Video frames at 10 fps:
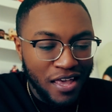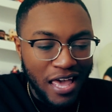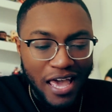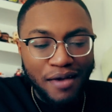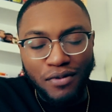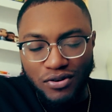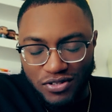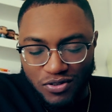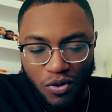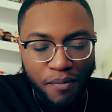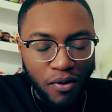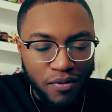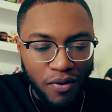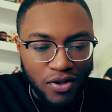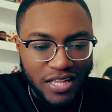And most Storm
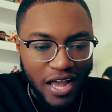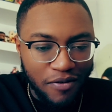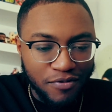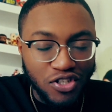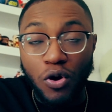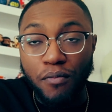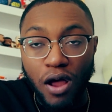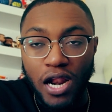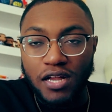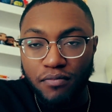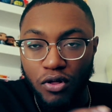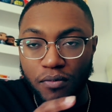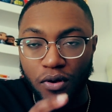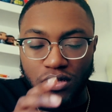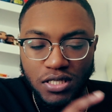bowling balls now, Storm product
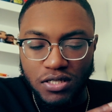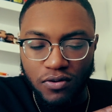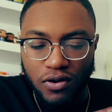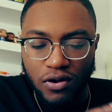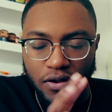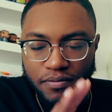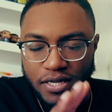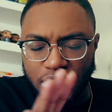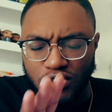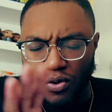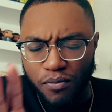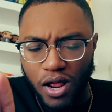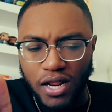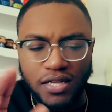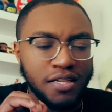bowling balls, this is Roto Grip, but it's Storm
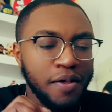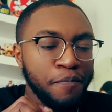products.